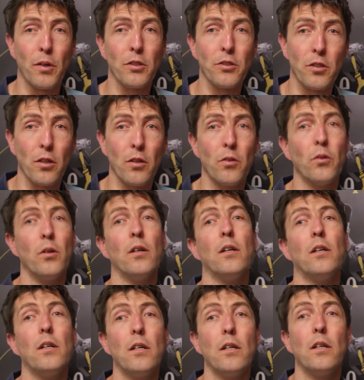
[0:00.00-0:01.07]
also
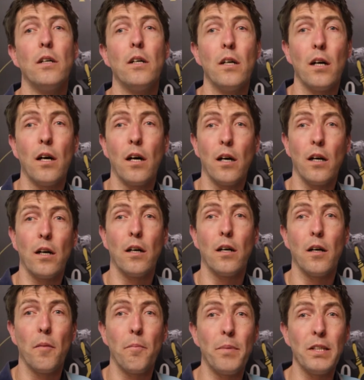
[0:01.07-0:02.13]

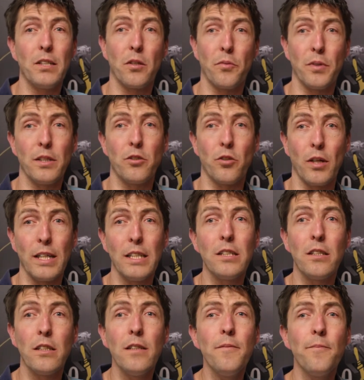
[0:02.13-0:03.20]
a piece of
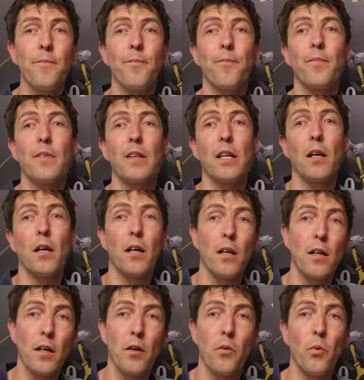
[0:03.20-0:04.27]
insulation
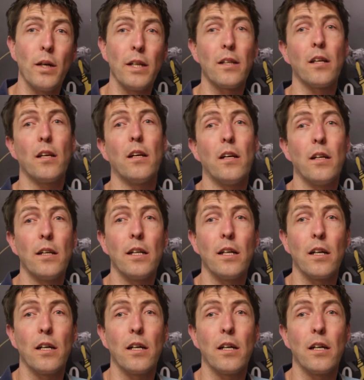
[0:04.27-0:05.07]
with the